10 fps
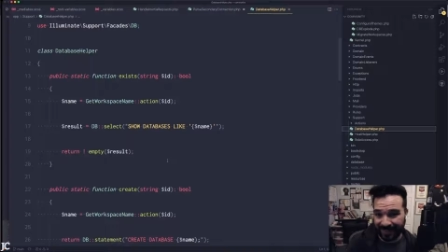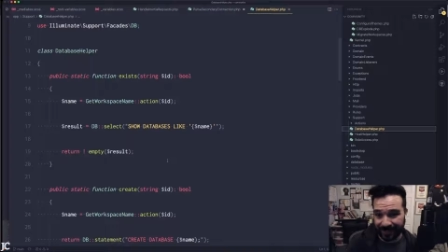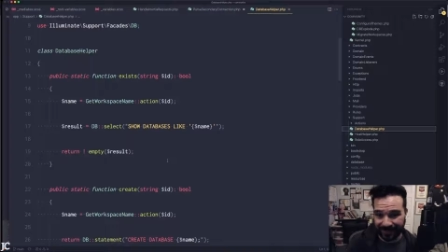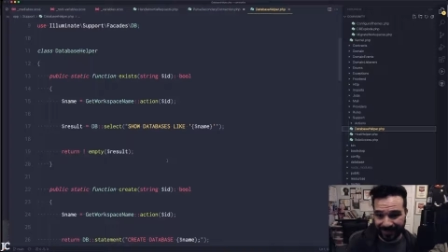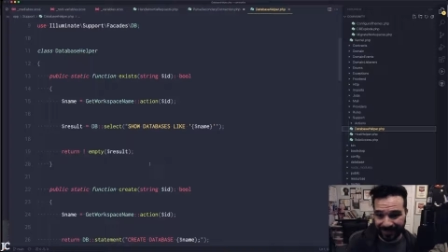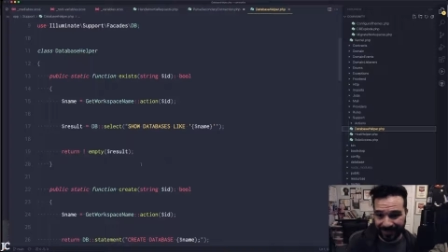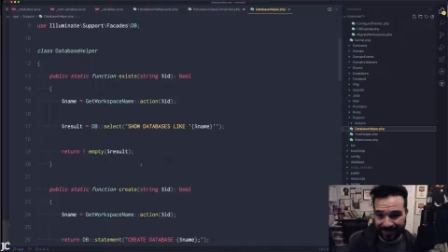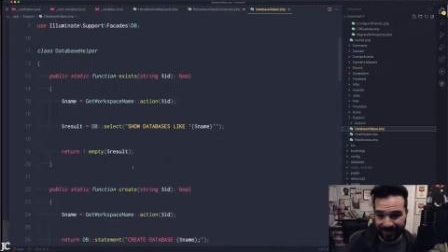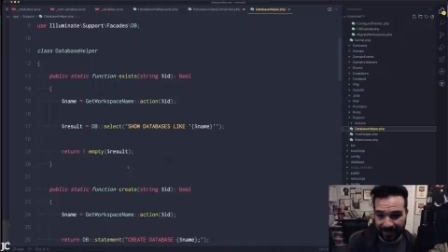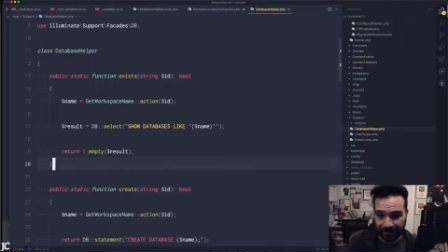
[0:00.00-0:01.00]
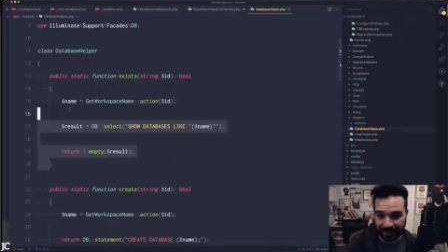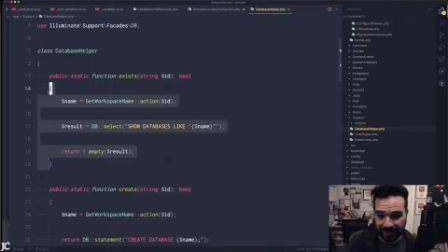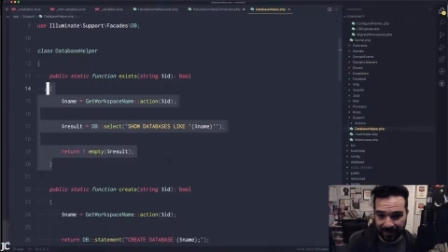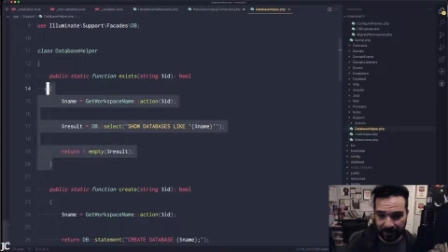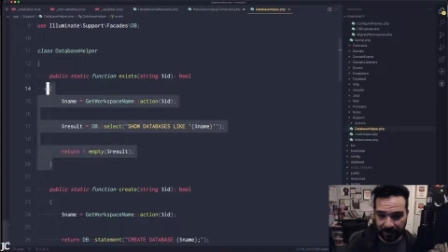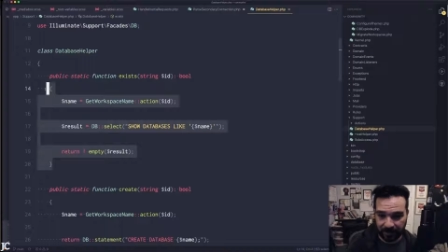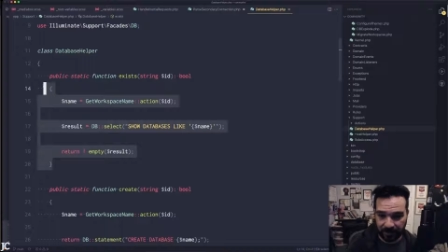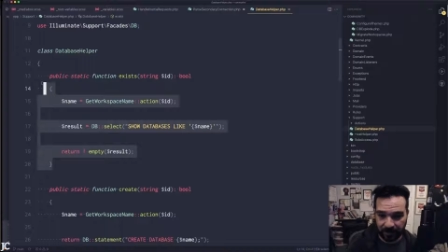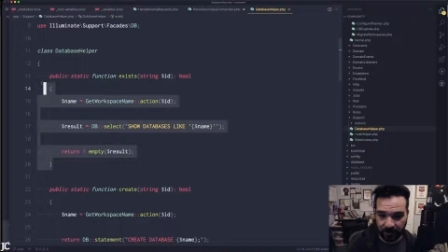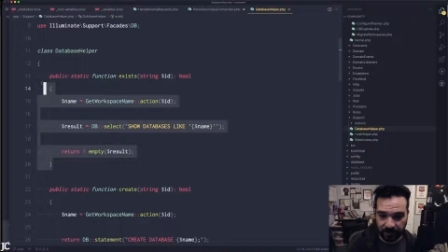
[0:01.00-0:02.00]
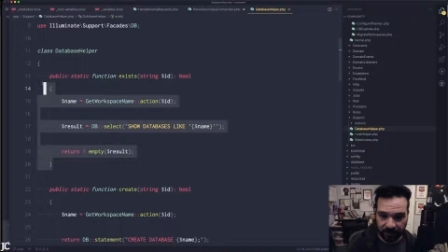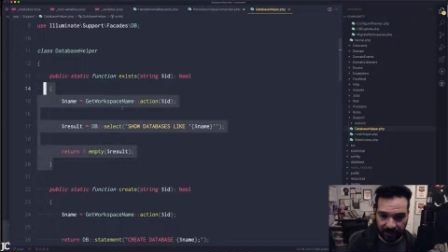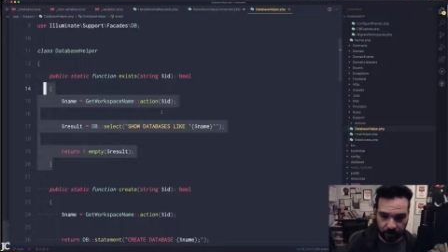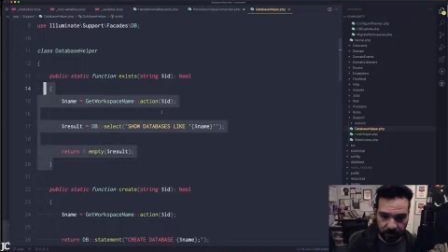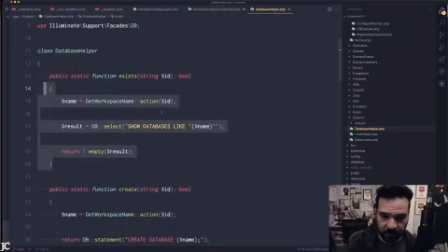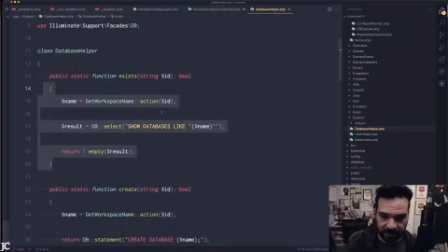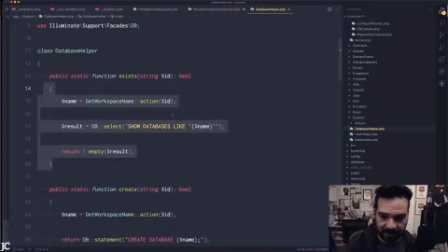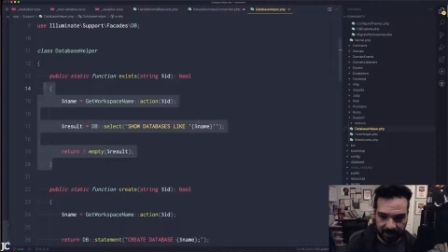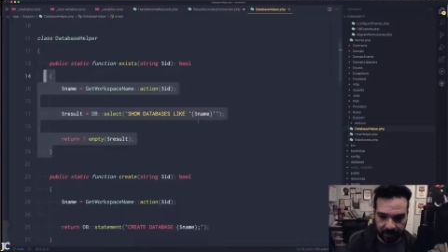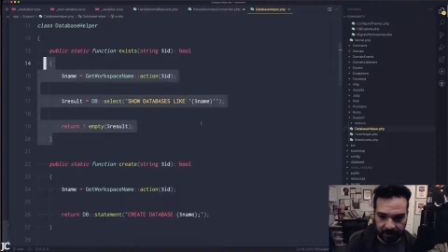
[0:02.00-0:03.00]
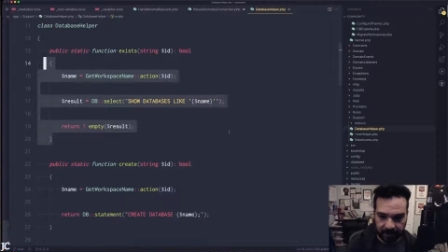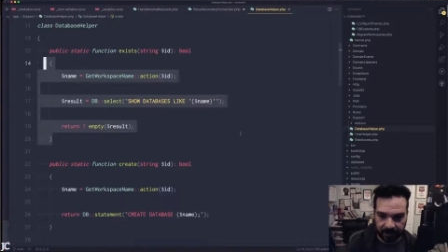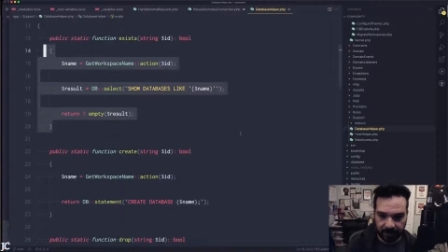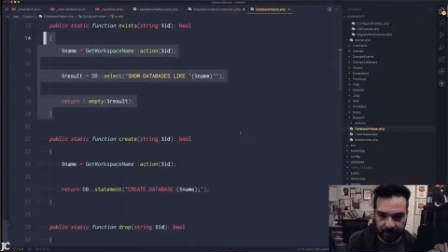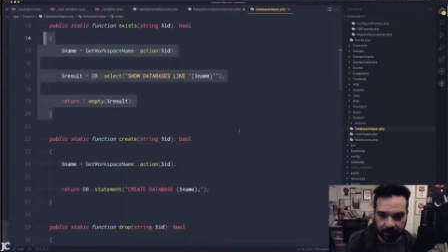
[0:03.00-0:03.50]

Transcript: actually exists in my system. So that's what get workspace name does.